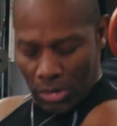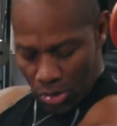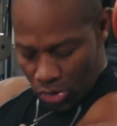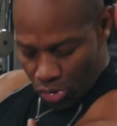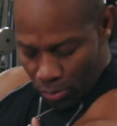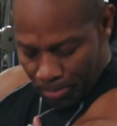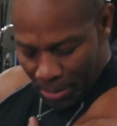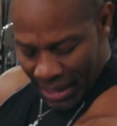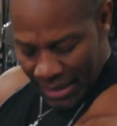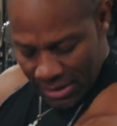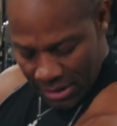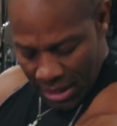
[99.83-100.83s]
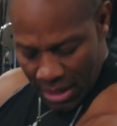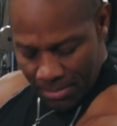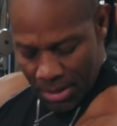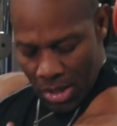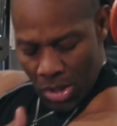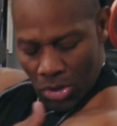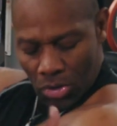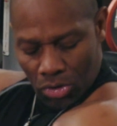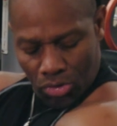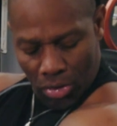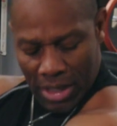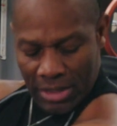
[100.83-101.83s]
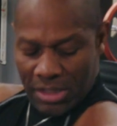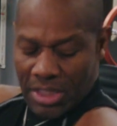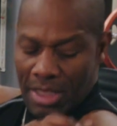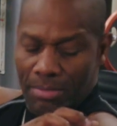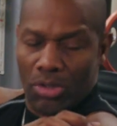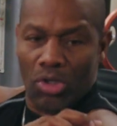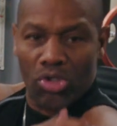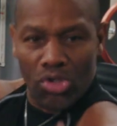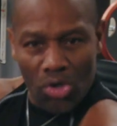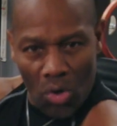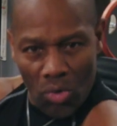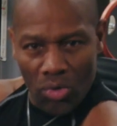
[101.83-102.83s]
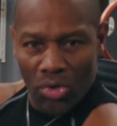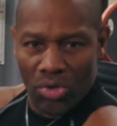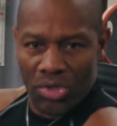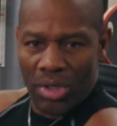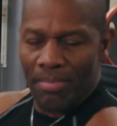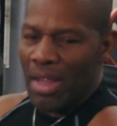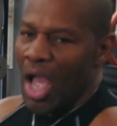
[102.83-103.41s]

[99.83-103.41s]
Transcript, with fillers: You look at your bicep, your tricep, your shoulders,